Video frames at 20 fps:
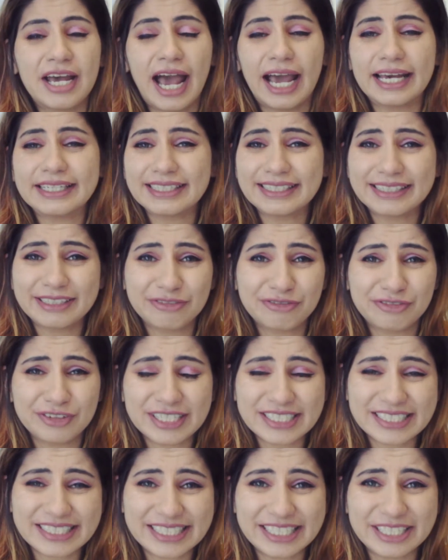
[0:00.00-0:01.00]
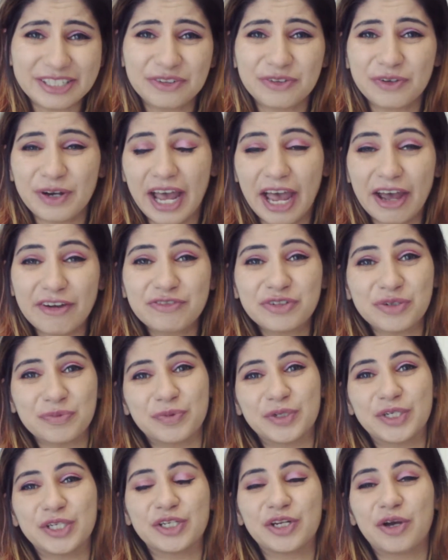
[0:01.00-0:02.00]
I think the first thing you have to
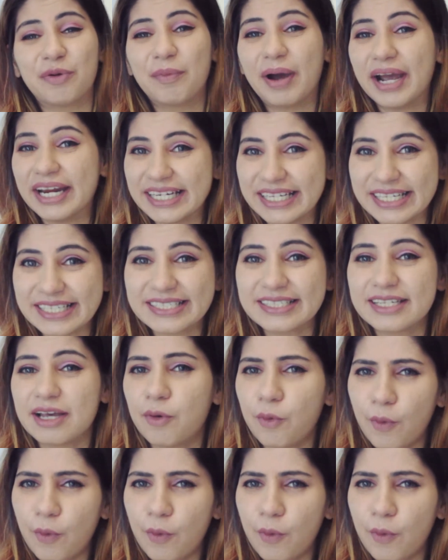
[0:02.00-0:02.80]
put in your mind is,